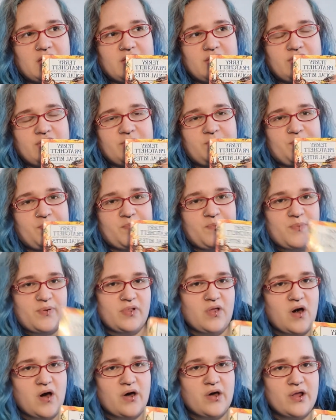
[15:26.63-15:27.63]
The
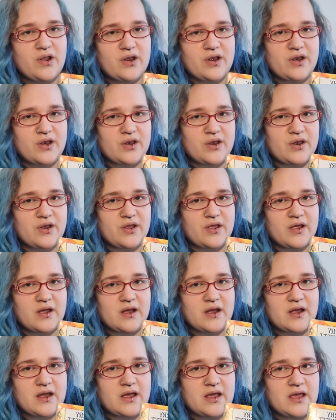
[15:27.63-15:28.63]
plot
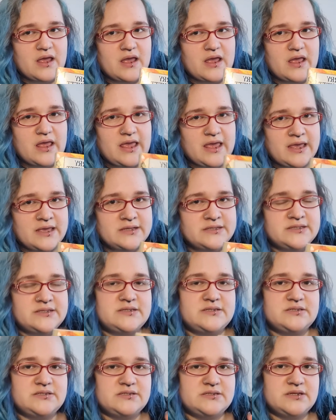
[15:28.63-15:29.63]

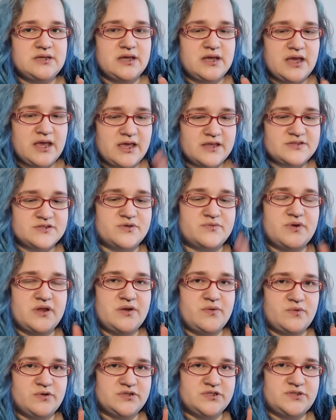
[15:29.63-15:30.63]
is
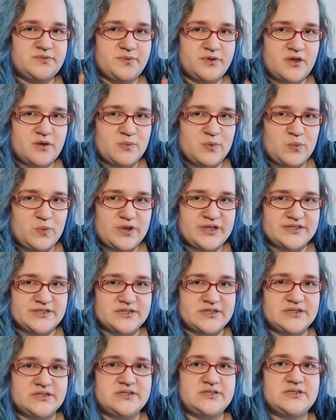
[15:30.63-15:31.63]
Escarina wants to become a
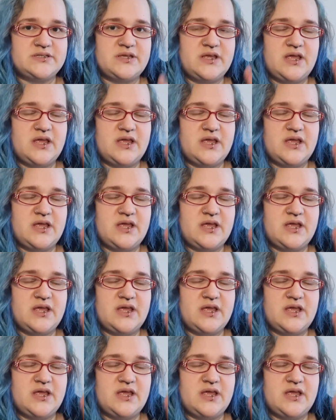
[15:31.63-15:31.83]
wizard.